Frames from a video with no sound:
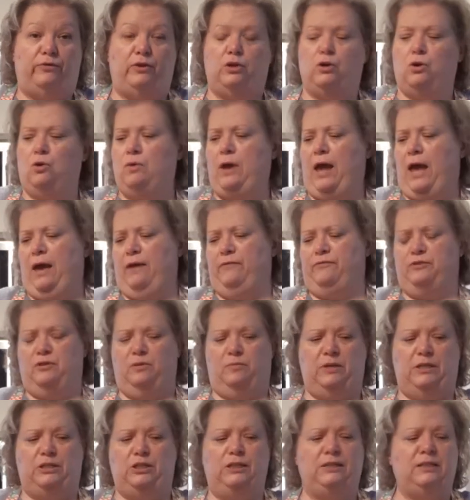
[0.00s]
It doesn't have
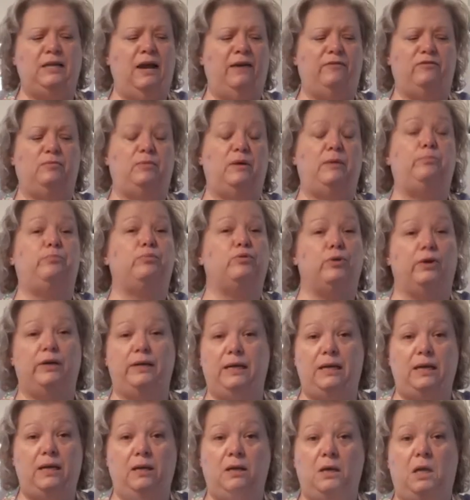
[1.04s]
to be
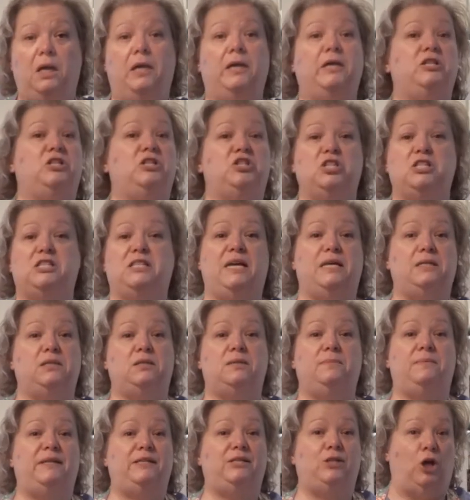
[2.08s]
pretty, it just has
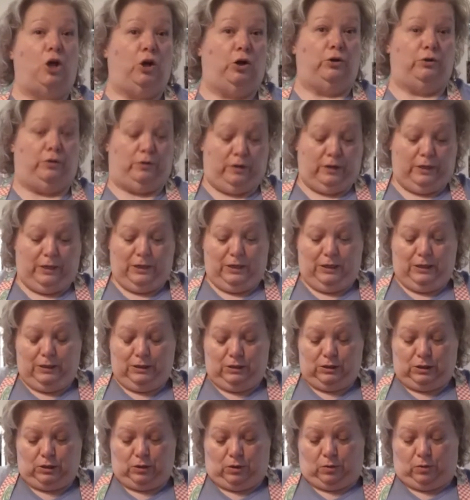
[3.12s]
to be done.
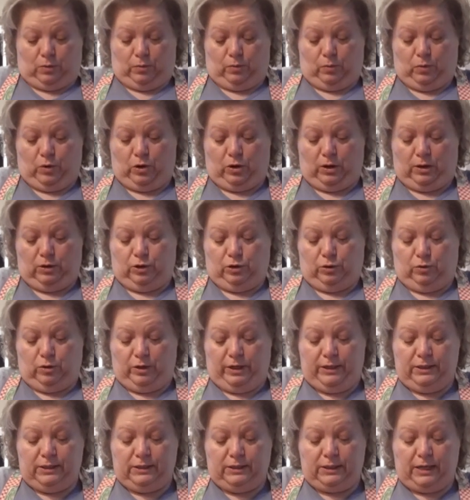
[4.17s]
So we're going to do
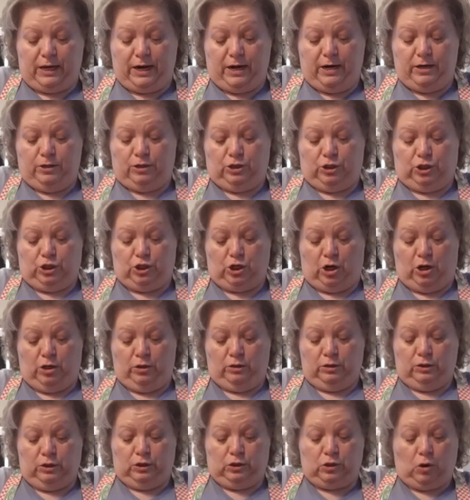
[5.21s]
nice large
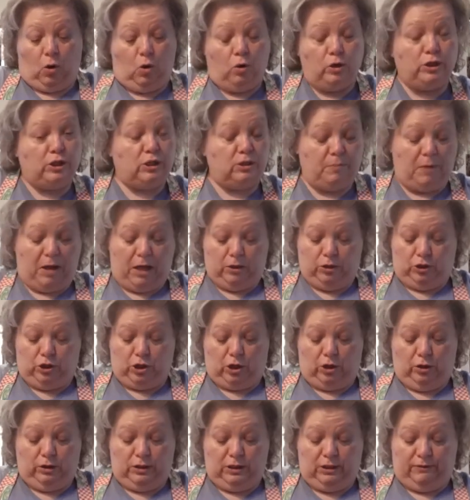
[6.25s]
chunks or small
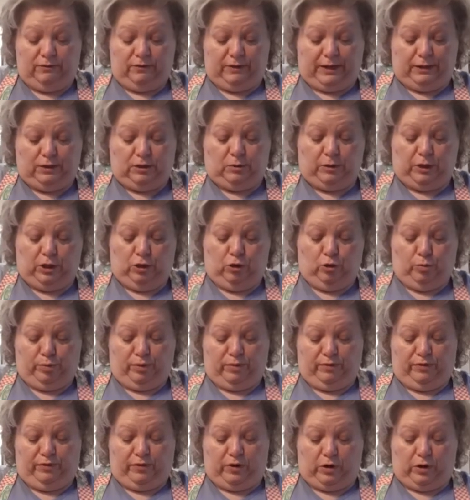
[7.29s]
chunks if that's what you
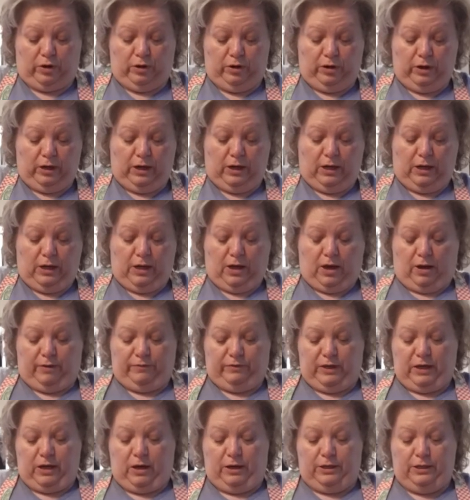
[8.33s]
prefer of
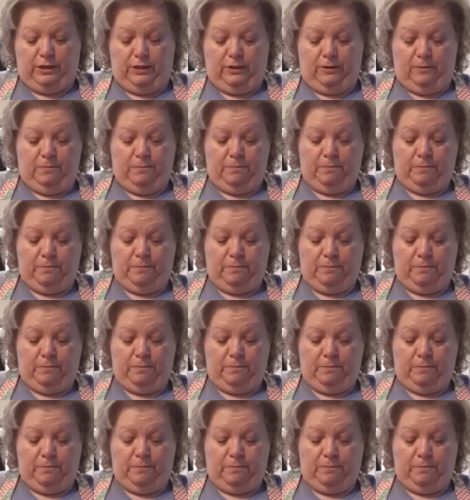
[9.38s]
the onion.